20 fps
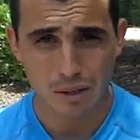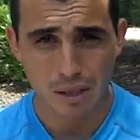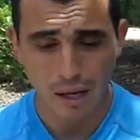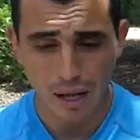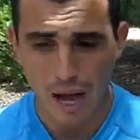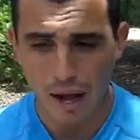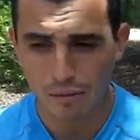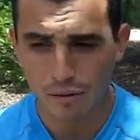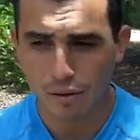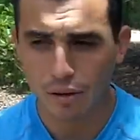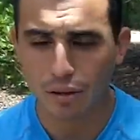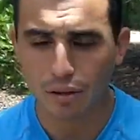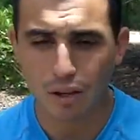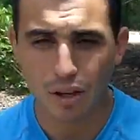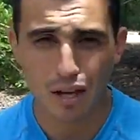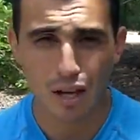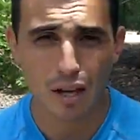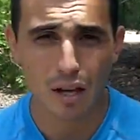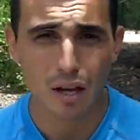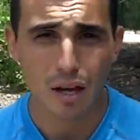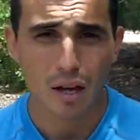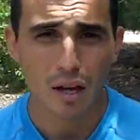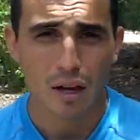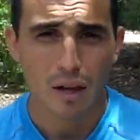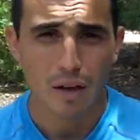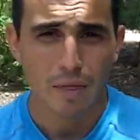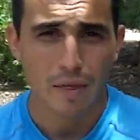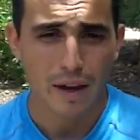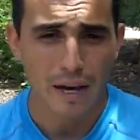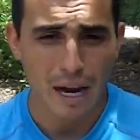okay, everything
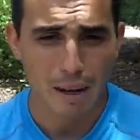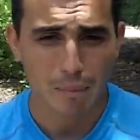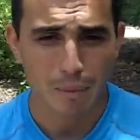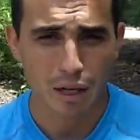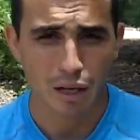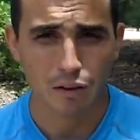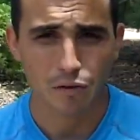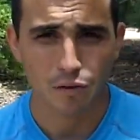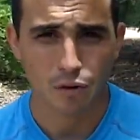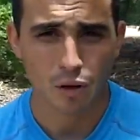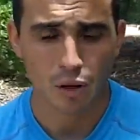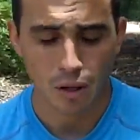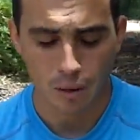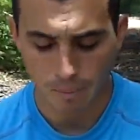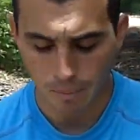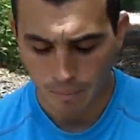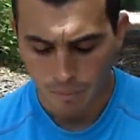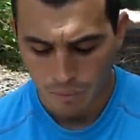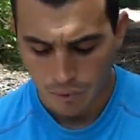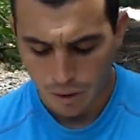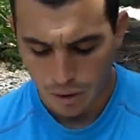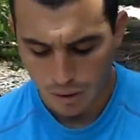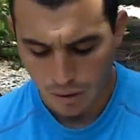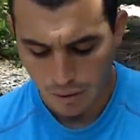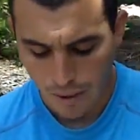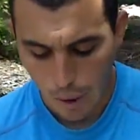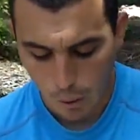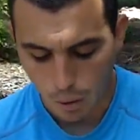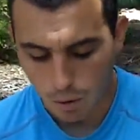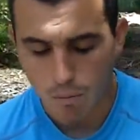that I make, from
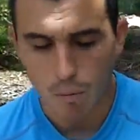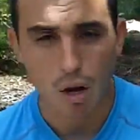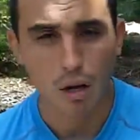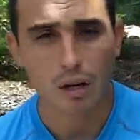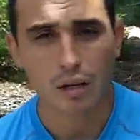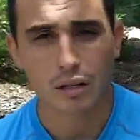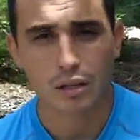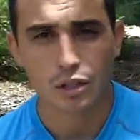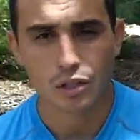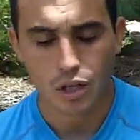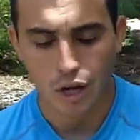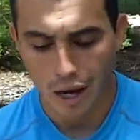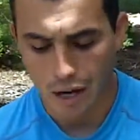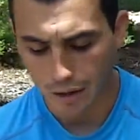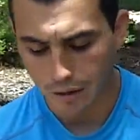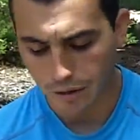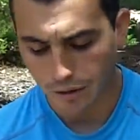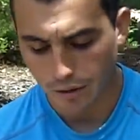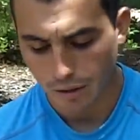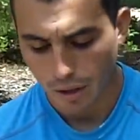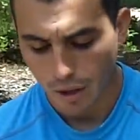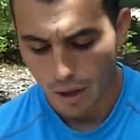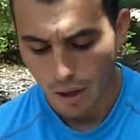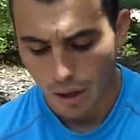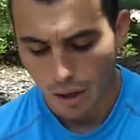network marketing checks,